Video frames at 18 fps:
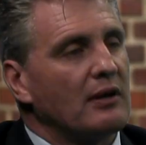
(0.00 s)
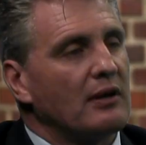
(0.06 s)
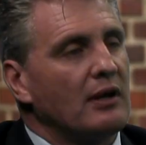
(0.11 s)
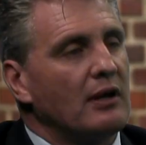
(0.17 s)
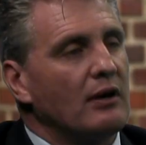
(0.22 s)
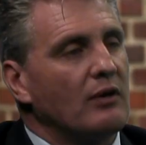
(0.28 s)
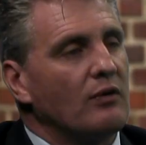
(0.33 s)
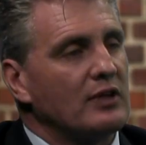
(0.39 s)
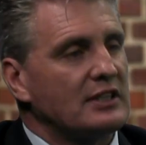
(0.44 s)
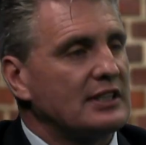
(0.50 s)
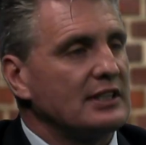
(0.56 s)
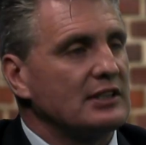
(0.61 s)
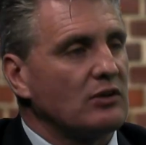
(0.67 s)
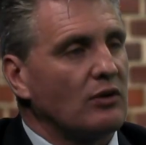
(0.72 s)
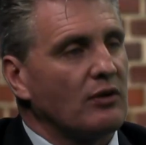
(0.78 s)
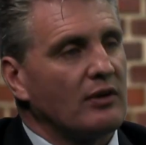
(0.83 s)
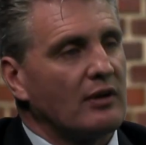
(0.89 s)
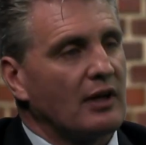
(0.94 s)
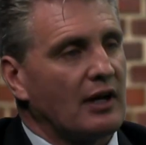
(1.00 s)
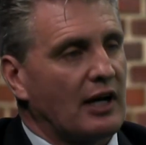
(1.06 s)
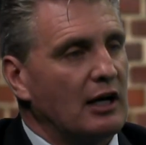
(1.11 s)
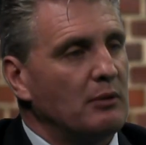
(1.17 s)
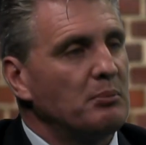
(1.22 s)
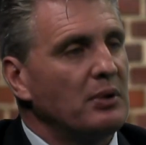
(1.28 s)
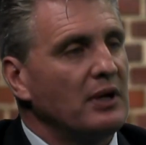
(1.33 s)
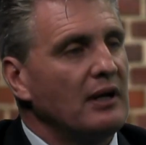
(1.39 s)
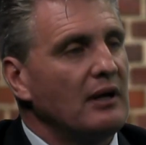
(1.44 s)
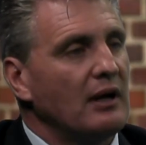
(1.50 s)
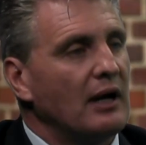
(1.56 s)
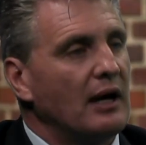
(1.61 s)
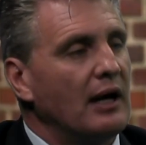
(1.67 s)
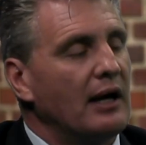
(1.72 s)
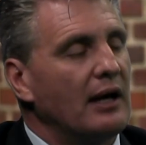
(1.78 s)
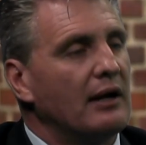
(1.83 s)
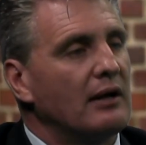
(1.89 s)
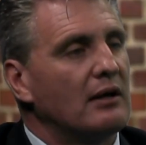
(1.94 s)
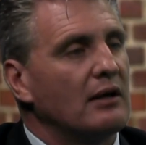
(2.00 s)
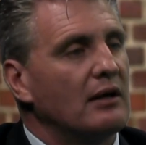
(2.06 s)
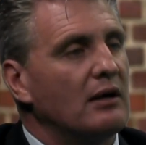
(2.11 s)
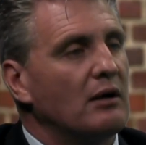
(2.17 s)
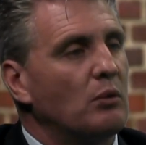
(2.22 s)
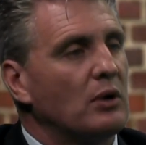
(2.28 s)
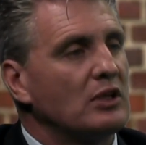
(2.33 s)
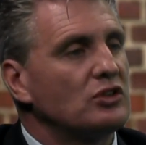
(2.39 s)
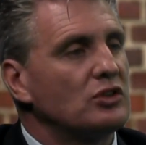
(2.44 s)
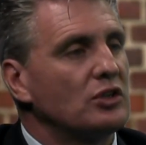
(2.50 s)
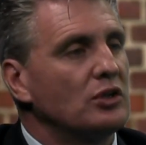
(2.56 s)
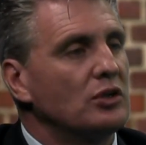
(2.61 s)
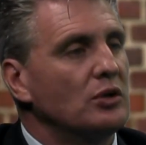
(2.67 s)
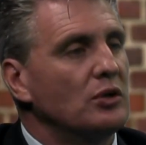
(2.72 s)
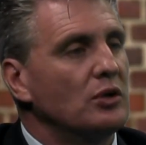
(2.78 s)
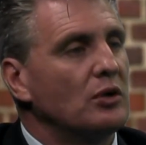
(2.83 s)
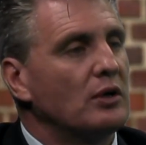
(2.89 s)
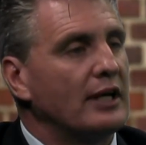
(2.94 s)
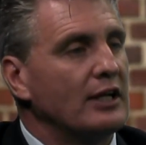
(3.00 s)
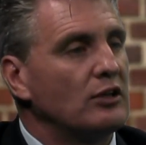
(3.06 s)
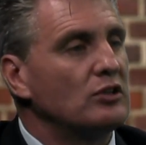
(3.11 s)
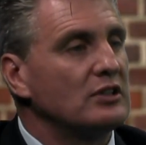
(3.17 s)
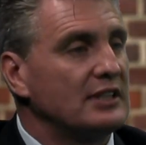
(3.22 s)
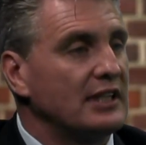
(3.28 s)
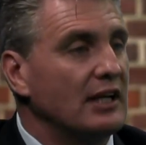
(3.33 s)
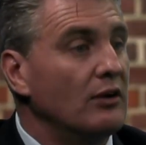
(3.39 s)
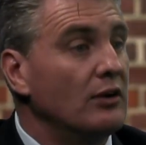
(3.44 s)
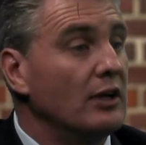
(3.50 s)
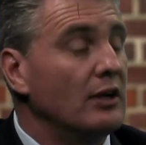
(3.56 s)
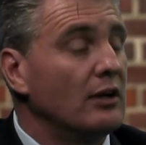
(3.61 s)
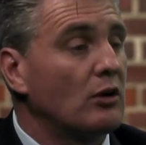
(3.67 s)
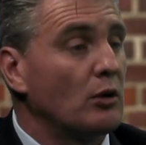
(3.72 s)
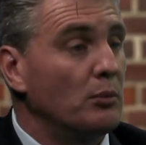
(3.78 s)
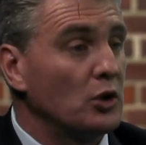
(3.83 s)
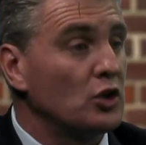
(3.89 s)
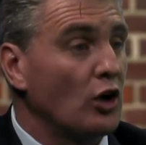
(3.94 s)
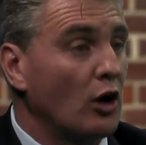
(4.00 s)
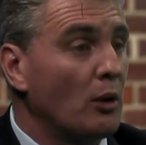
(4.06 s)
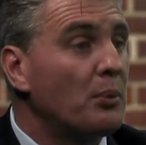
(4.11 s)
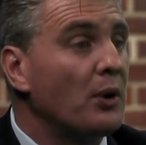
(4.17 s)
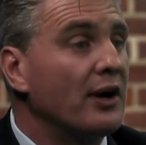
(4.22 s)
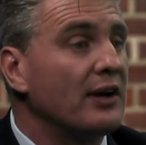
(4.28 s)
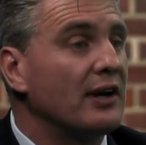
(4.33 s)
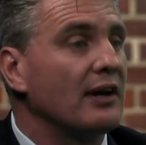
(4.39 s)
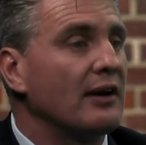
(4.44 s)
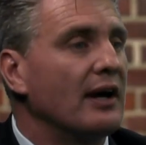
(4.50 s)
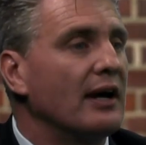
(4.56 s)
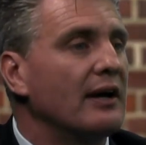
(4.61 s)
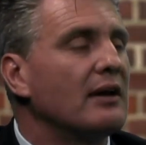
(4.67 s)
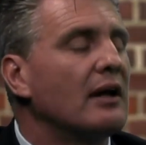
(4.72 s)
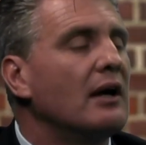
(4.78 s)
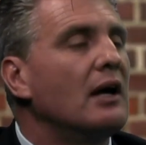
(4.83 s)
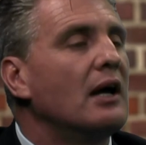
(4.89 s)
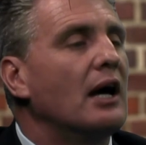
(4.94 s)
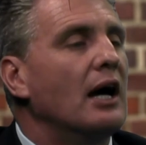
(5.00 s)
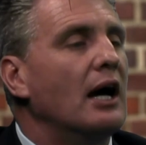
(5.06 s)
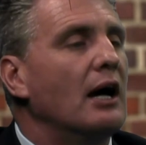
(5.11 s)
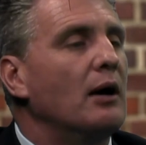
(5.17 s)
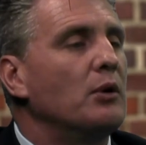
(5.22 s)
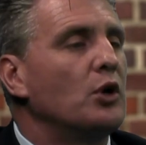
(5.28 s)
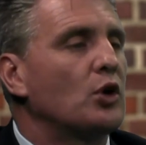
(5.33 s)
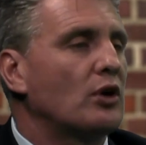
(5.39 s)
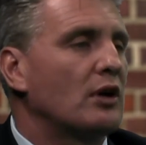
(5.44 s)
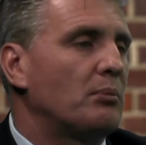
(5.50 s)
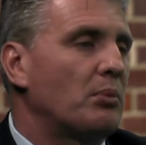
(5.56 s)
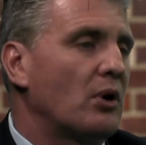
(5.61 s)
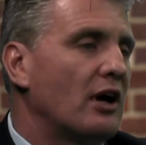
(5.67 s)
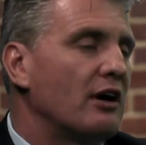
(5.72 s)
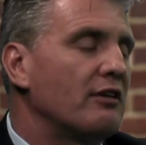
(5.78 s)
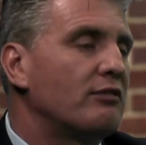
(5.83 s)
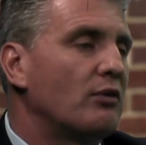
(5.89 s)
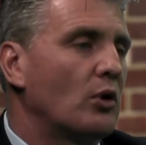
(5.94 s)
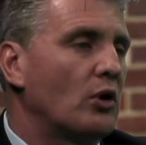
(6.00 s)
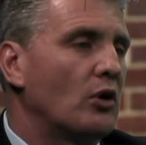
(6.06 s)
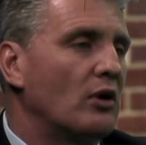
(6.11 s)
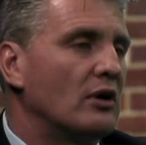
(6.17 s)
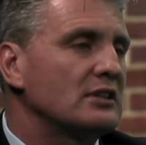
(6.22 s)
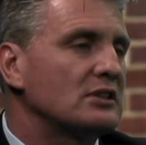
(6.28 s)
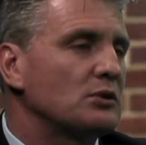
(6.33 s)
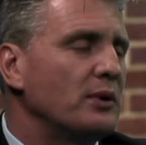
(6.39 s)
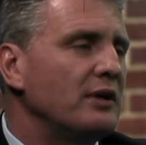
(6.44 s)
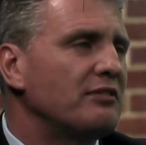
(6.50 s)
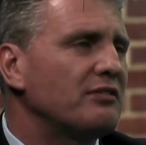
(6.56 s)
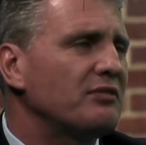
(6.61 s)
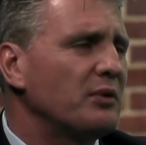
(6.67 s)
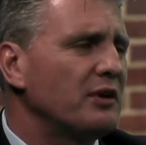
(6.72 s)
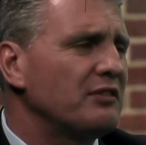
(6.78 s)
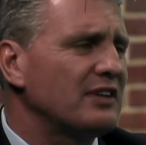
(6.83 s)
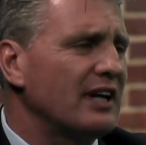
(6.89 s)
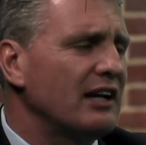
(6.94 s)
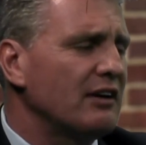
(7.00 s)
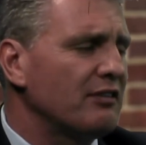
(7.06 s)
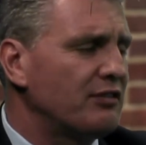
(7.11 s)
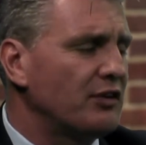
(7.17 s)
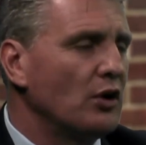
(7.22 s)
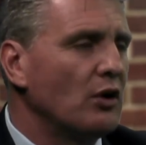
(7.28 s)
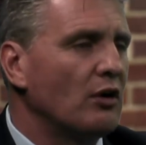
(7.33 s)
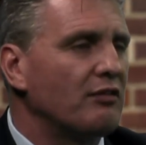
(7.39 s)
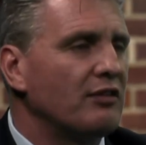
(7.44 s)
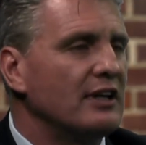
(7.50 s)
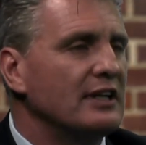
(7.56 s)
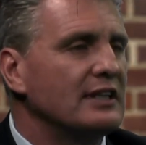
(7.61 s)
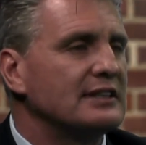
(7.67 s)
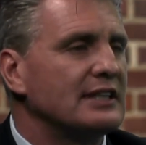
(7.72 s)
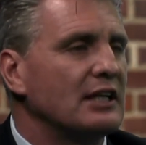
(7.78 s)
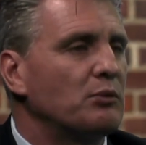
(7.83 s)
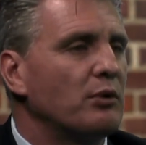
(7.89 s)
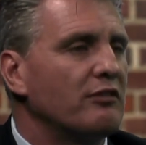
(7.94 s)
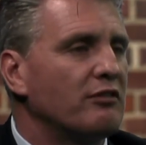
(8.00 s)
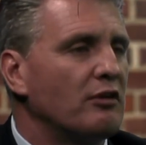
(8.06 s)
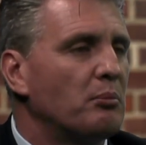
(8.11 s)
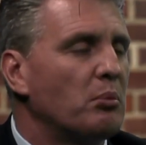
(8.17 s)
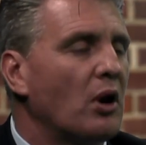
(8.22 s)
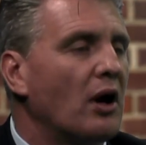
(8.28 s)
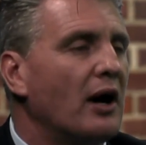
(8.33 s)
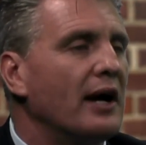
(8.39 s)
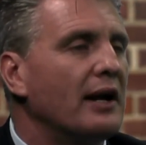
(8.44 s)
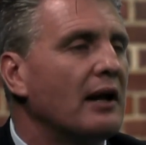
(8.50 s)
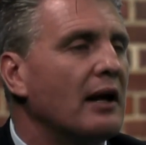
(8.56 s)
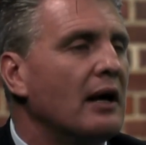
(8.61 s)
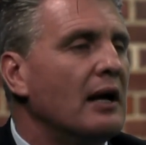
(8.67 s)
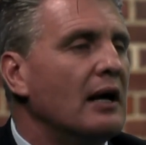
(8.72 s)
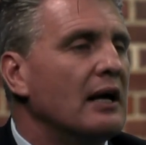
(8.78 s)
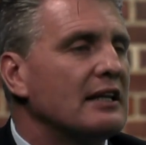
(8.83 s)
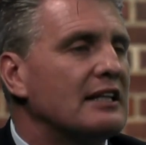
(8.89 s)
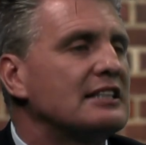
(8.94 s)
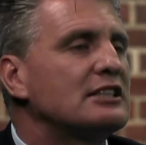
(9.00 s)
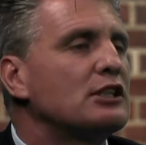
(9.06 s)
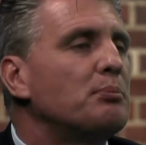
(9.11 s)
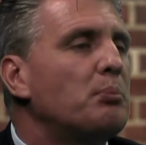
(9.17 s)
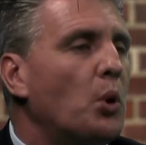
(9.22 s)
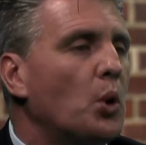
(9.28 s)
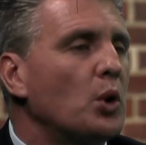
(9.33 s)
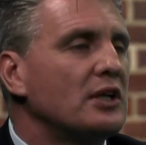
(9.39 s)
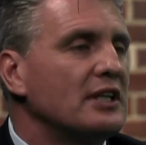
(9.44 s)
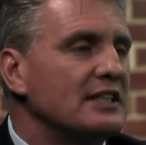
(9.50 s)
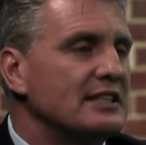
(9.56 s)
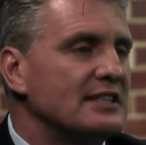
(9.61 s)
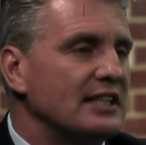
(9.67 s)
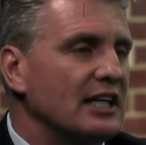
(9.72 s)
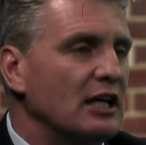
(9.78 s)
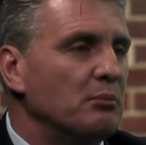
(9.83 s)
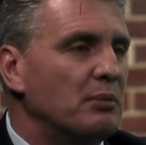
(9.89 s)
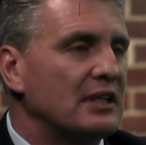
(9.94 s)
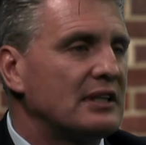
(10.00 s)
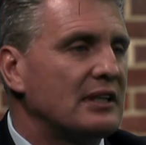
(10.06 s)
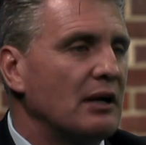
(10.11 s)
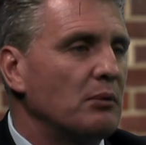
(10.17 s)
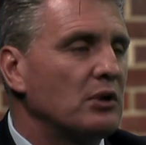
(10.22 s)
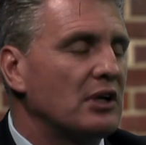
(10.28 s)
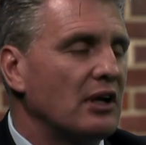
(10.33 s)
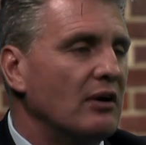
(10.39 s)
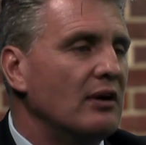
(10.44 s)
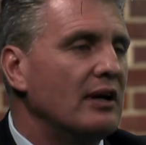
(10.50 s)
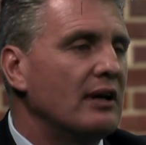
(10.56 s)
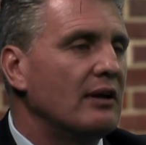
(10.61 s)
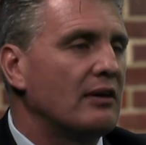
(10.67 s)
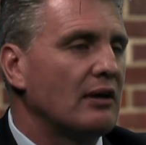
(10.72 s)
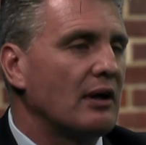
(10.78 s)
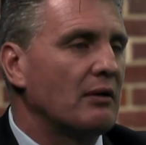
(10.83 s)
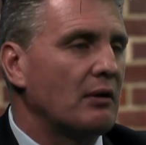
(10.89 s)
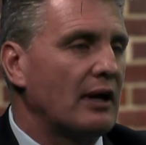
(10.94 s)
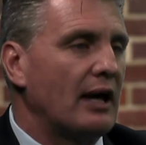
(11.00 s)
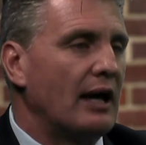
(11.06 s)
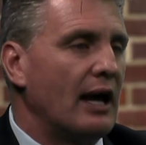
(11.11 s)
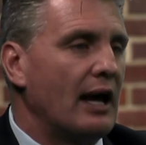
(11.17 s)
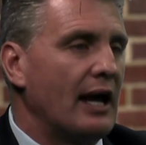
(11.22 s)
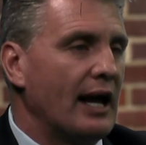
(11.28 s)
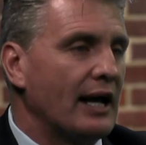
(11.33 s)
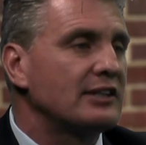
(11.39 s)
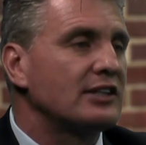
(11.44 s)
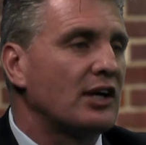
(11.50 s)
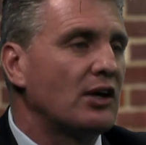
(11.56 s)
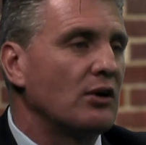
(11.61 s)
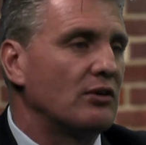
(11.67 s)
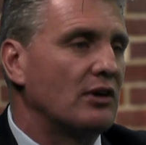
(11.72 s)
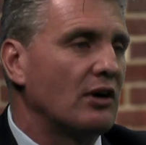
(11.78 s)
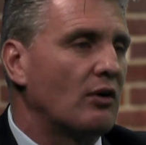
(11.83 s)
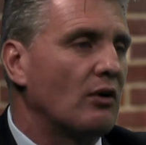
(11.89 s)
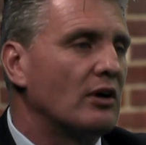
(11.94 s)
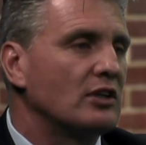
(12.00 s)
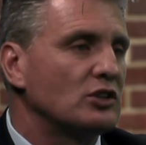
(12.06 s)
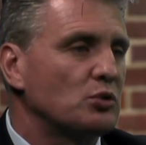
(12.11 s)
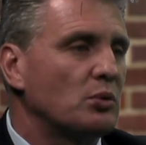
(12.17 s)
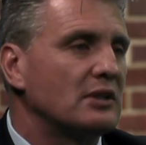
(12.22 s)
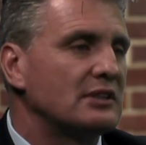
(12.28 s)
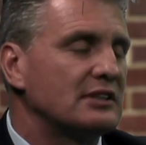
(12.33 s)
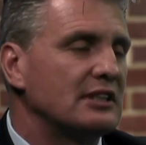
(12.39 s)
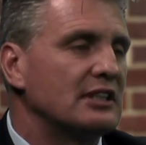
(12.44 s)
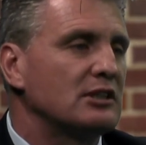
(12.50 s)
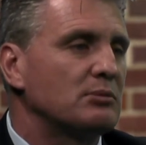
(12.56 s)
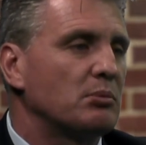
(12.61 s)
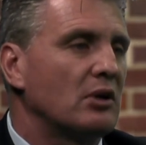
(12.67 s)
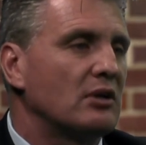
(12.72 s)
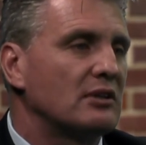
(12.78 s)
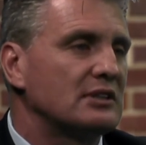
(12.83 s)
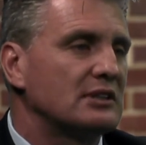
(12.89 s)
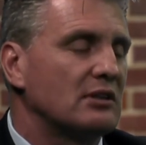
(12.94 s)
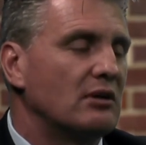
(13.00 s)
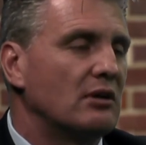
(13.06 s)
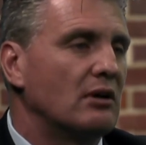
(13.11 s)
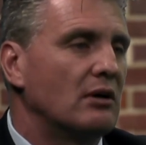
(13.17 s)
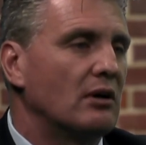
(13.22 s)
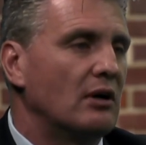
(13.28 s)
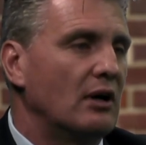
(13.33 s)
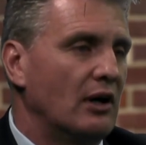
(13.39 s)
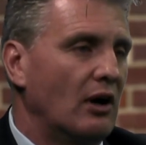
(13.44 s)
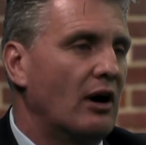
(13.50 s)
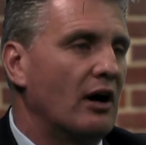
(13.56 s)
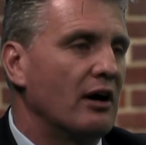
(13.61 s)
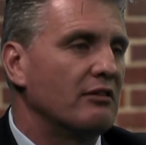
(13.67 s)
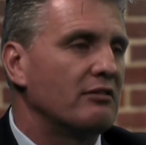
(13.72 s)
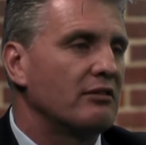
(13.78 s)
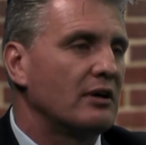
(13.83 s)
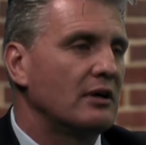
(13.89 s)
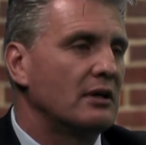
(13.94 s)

the risk is on the company. And once you get your COD, commercial operating date, you could apply for grants. We've done a few of these that we've applied. The support is there, but they would only execute the grants once these plants are alive.